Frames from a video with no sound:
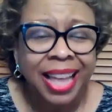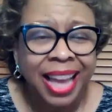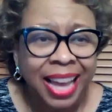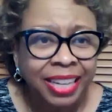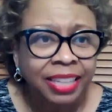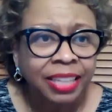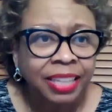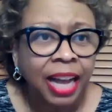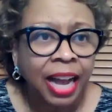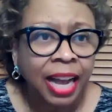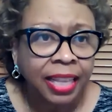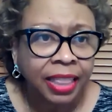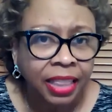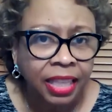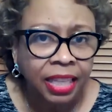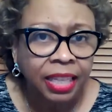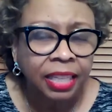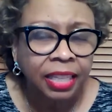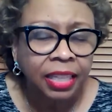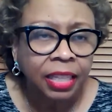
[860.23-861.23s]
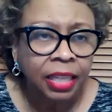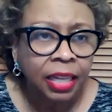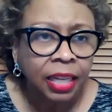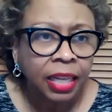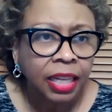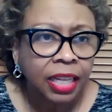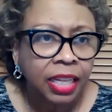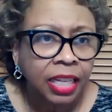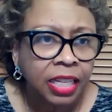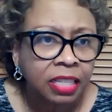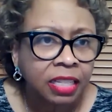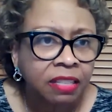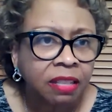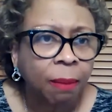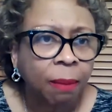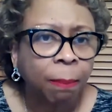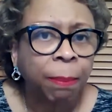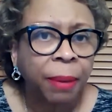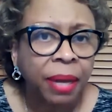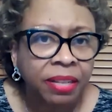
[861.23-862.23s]
And that, I think,
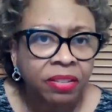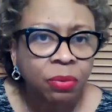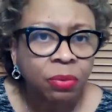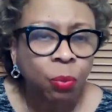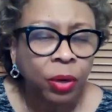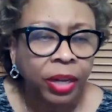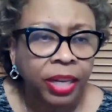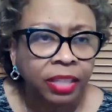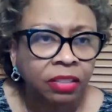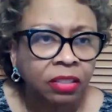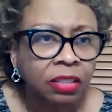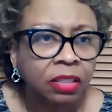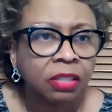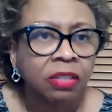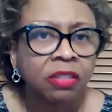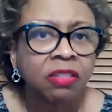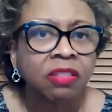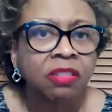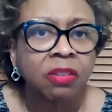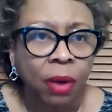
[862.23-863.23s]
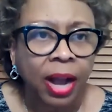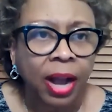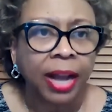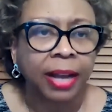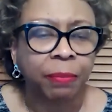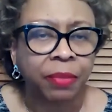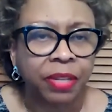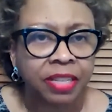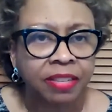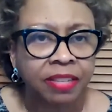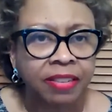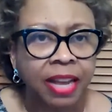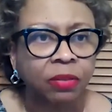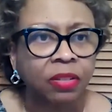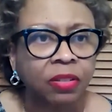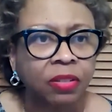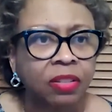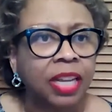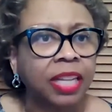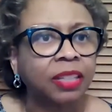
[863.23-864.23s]
is the best way to describe this
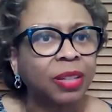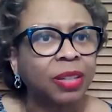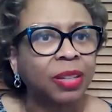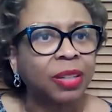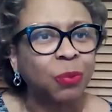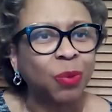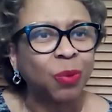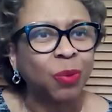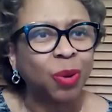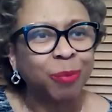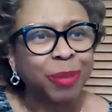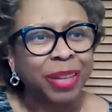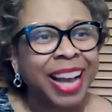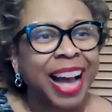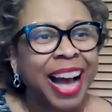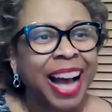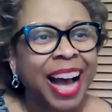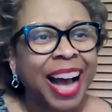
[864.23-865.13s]
outstanding woman.